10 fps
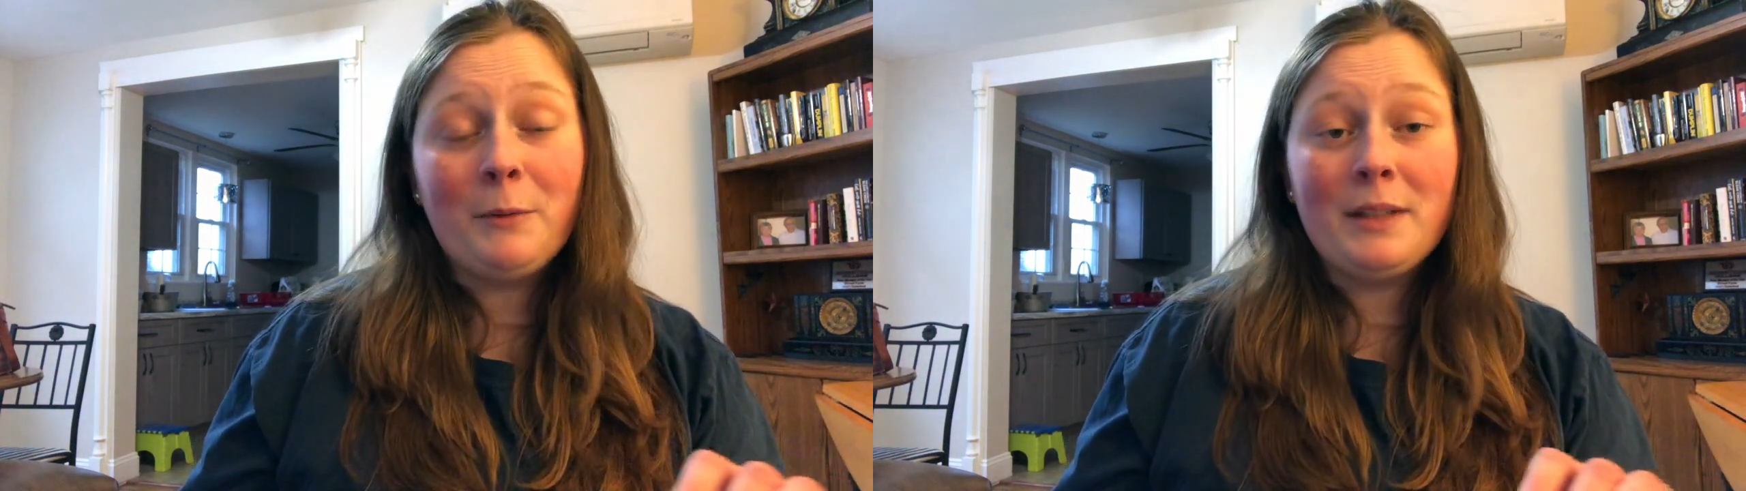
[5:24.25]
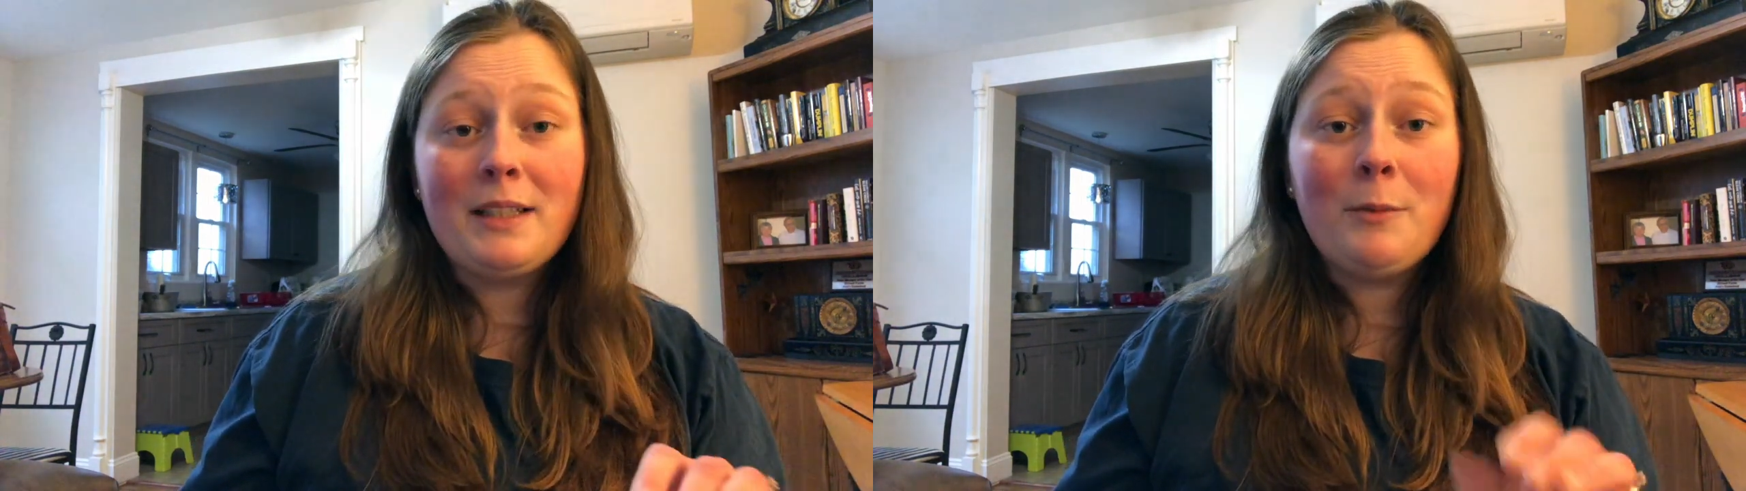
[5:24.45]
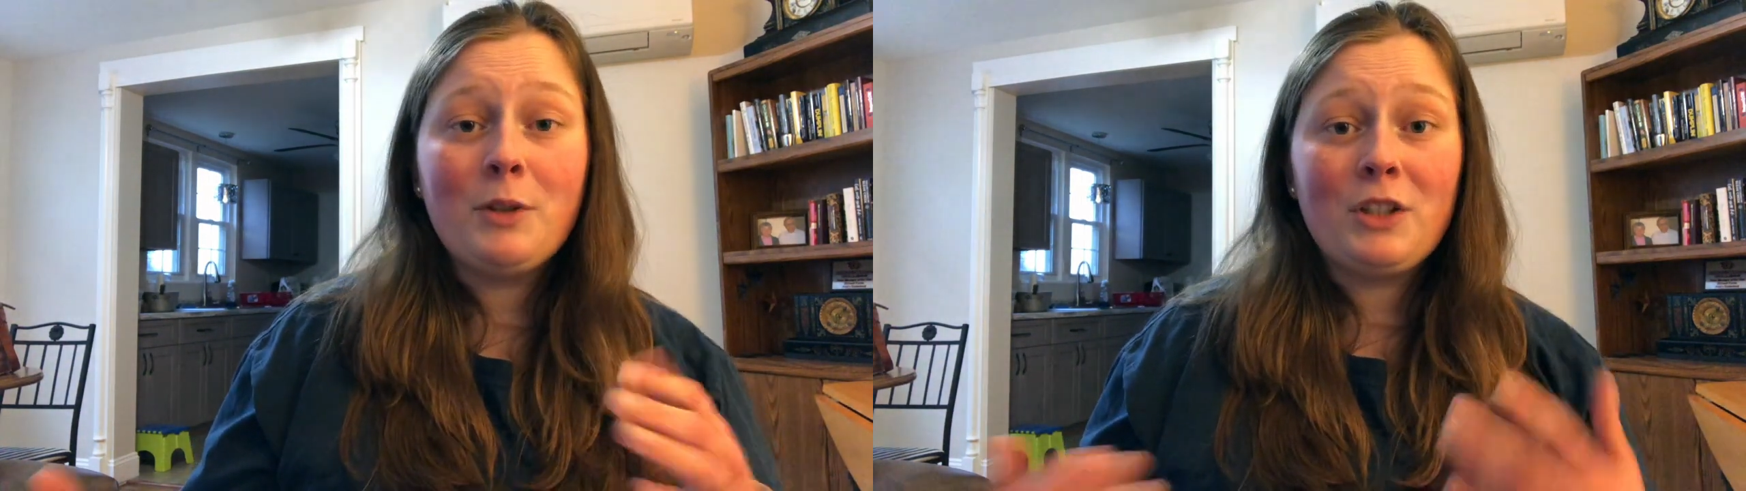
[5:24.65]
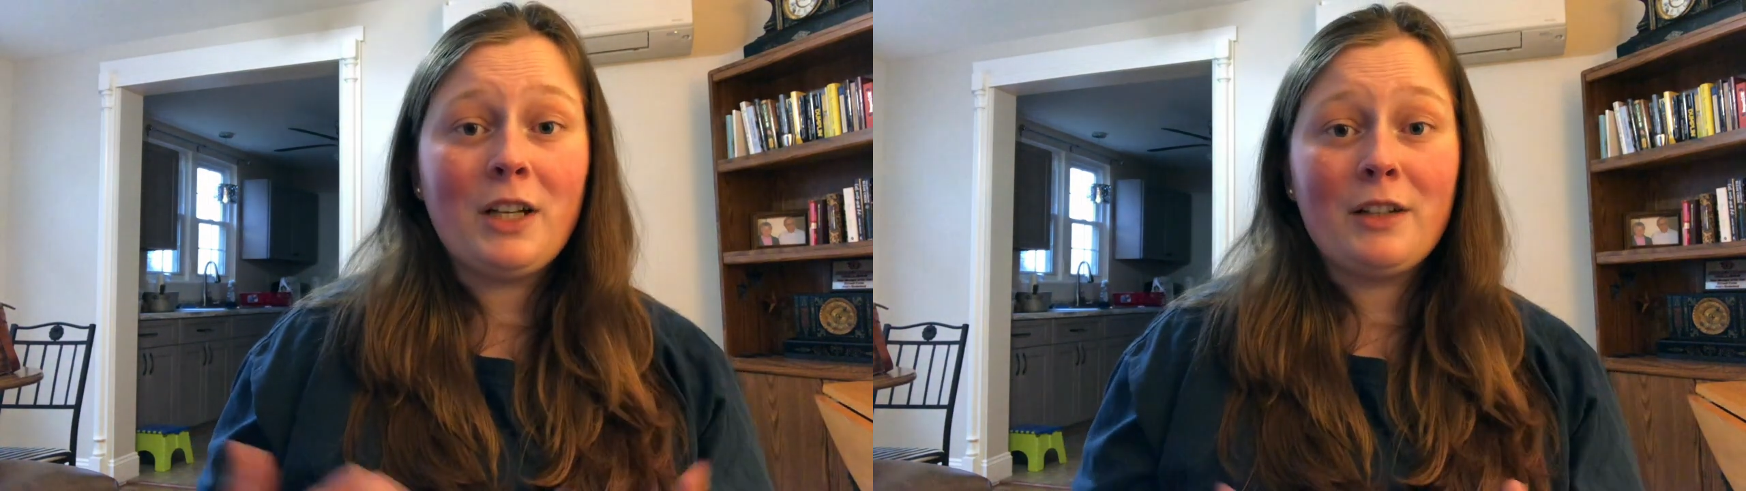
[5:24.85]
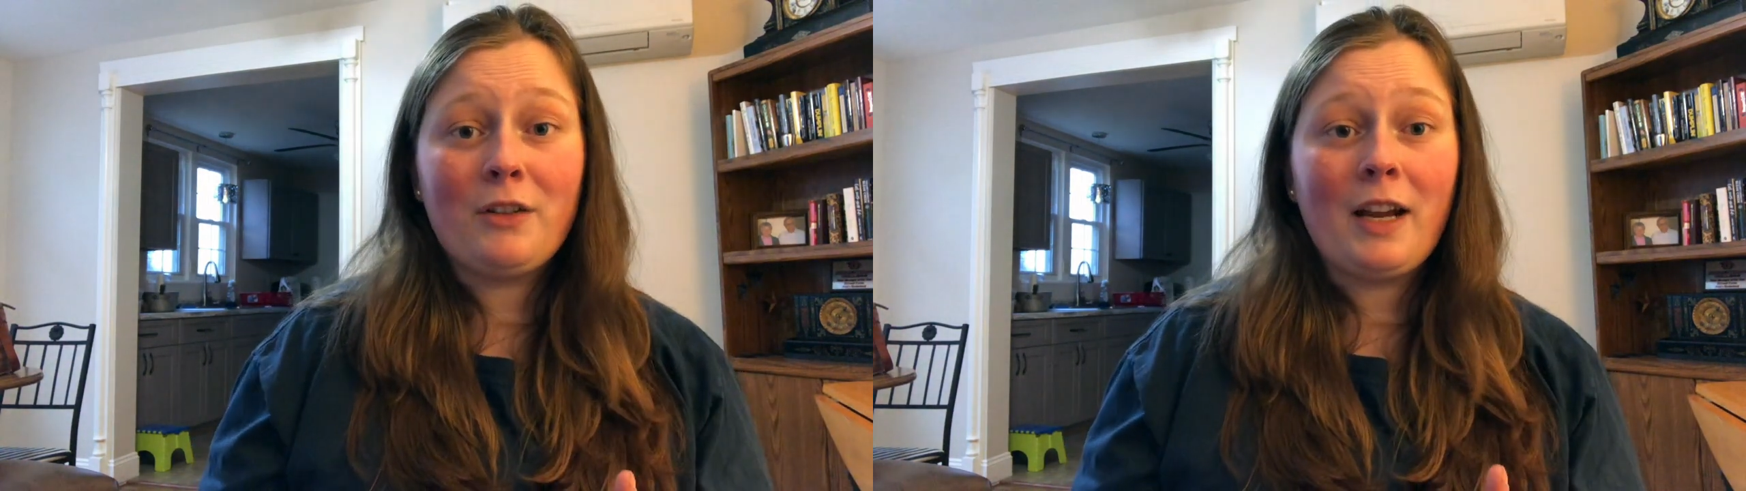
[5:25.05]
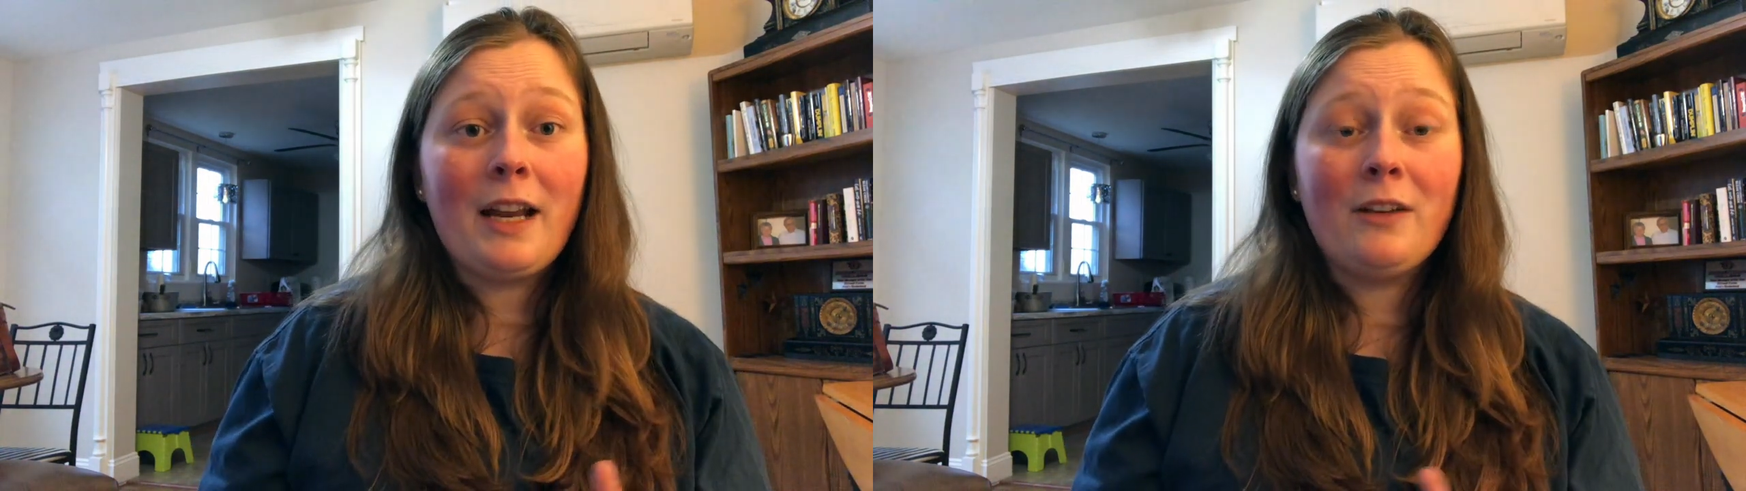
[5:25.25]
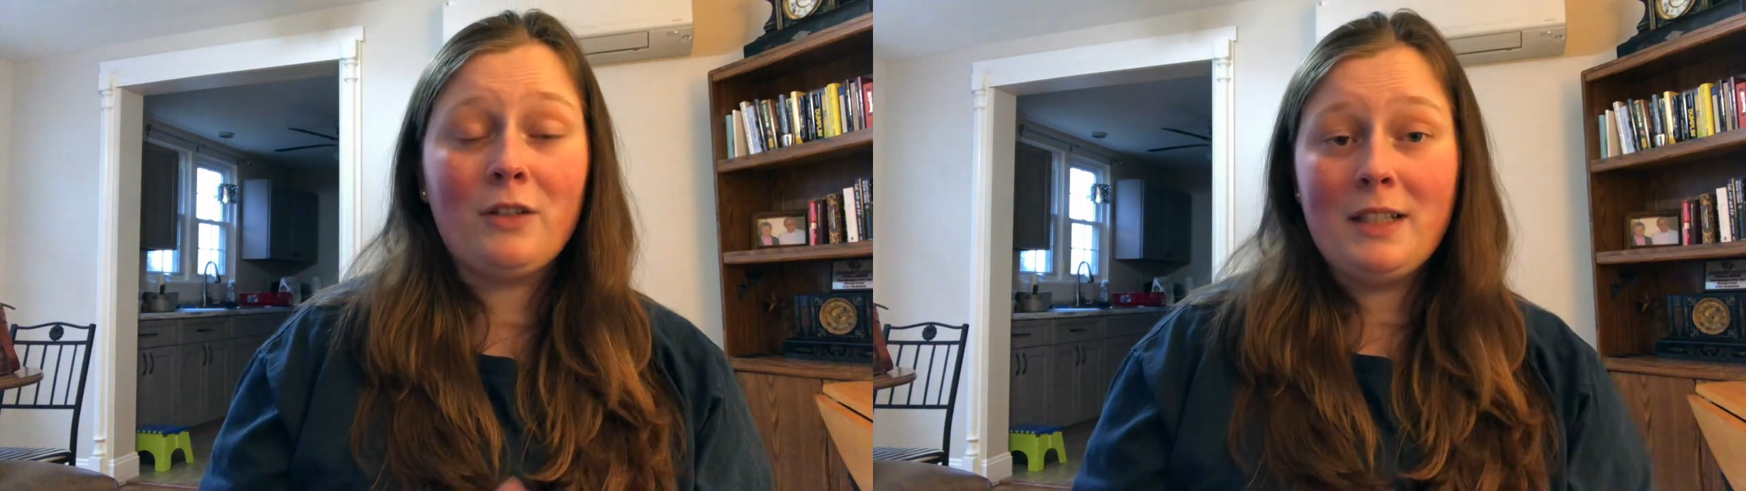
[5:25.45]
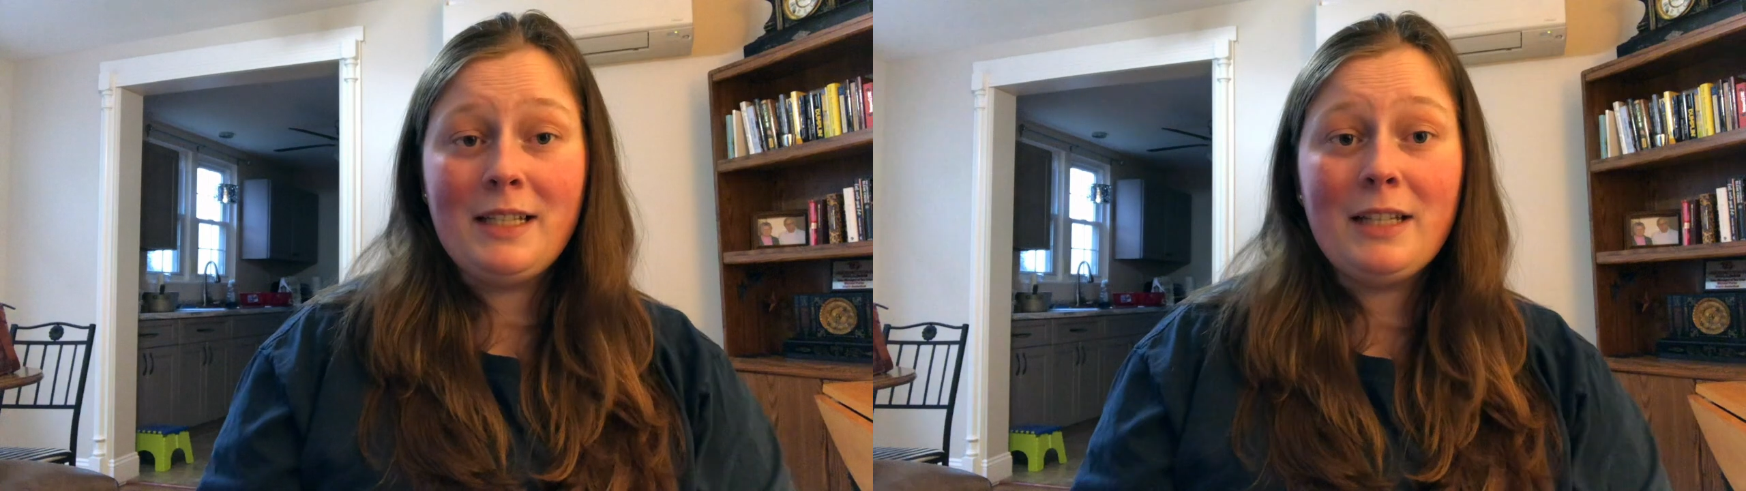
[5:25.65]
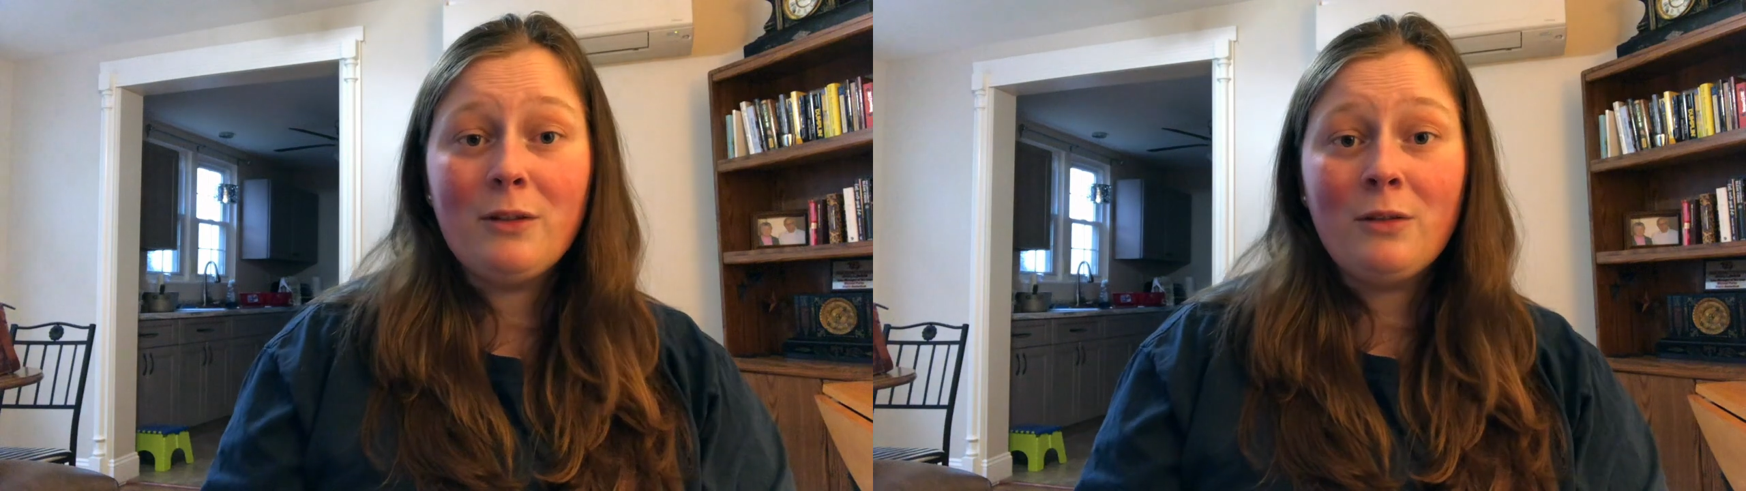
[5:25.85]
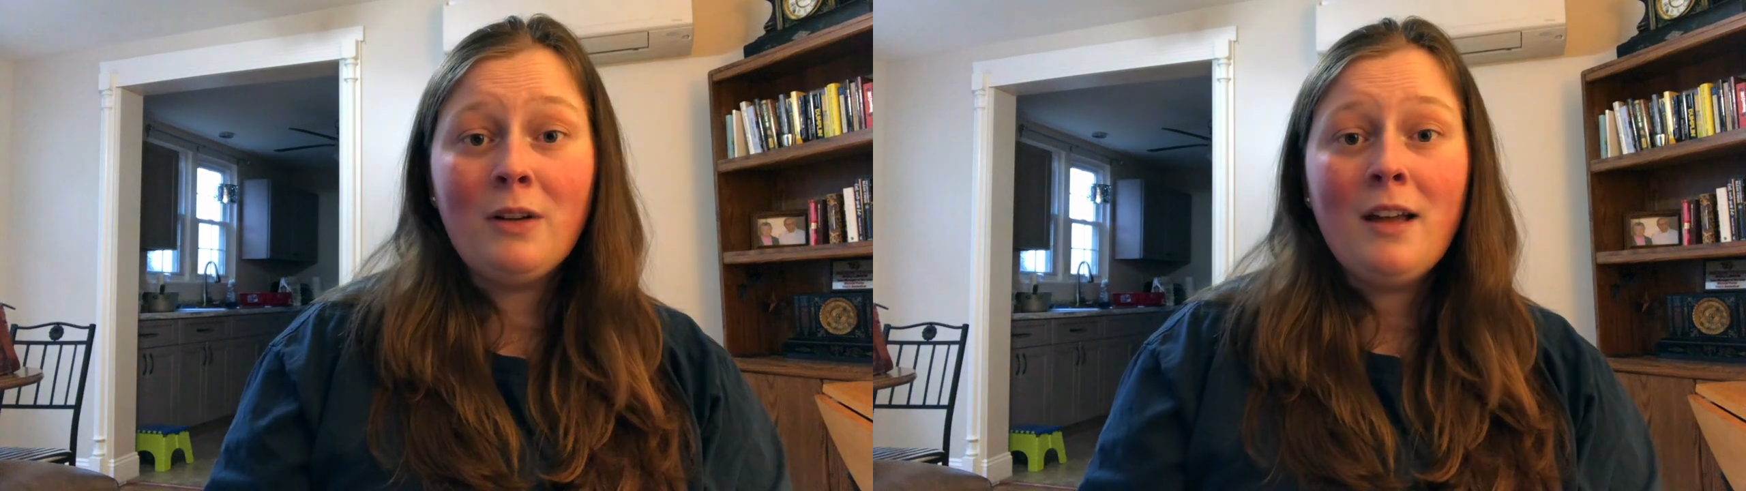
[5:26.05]
When someone shakes their hand on a
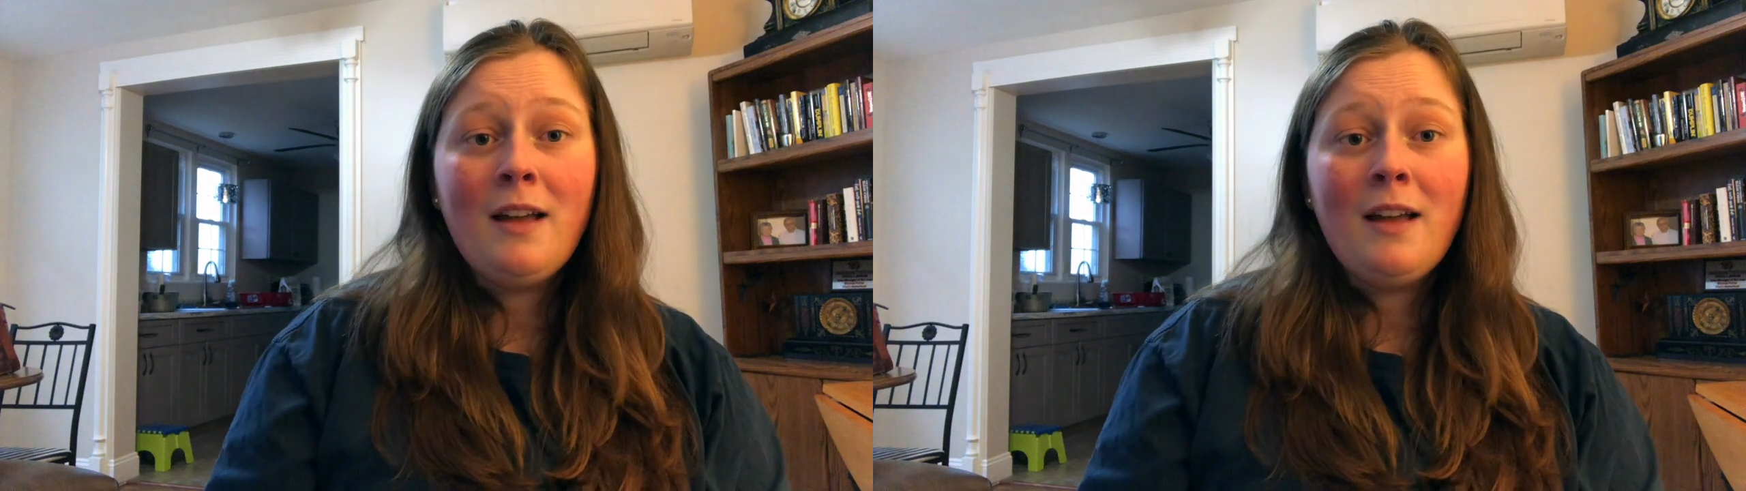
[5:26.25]
deal,